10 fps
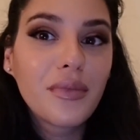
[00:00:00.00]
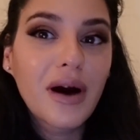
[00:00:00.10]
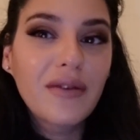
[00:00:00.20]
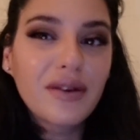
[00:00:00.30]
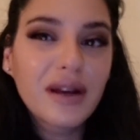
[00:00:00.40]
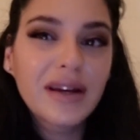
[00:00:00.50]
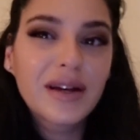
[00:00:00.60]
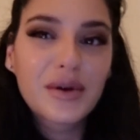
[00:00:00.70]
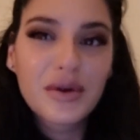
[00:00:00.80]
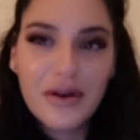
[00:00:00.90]
I feel like
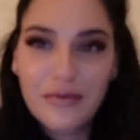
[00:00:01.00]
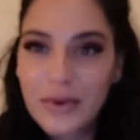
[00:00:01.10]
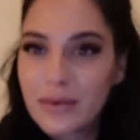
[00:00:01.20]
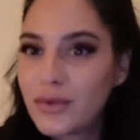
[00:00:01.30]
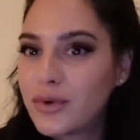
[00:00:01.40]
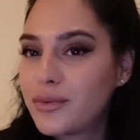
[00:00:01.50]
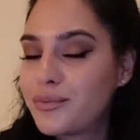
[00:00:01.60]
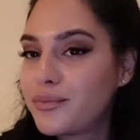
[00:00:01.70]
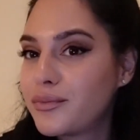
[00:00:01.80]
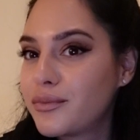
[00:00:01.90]
it could have been more.
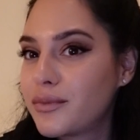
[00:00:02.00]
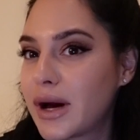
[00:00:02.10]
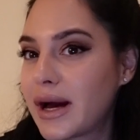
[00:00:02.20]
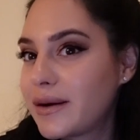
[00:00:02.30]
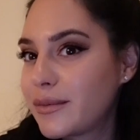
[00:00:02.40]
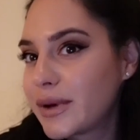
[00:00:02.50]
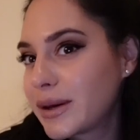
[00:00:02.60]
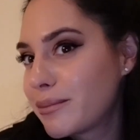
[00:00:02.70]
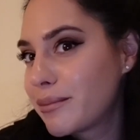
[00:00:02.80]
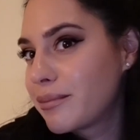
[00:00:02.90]
I
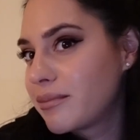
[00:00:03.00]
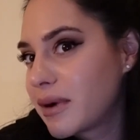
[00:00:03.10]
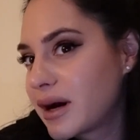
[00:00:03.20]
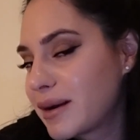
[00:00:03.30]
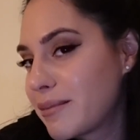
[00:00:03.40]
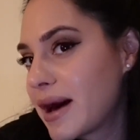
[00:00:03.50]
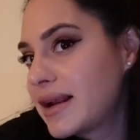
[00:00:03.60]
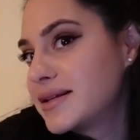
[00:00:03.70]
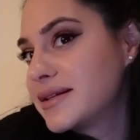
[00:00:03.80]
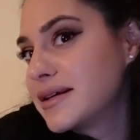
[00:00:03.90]
can
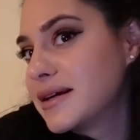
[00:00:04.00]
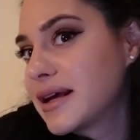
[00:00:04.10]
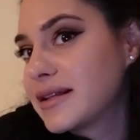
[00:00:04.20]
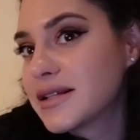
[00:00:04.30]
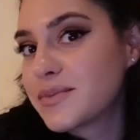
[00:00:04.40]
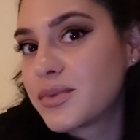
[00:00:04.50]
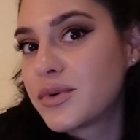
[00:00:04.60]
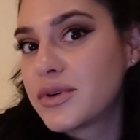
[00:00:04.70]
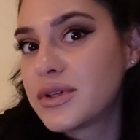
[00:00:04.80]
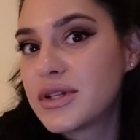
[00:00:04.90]
barely see it at this
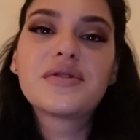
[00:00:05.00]
point.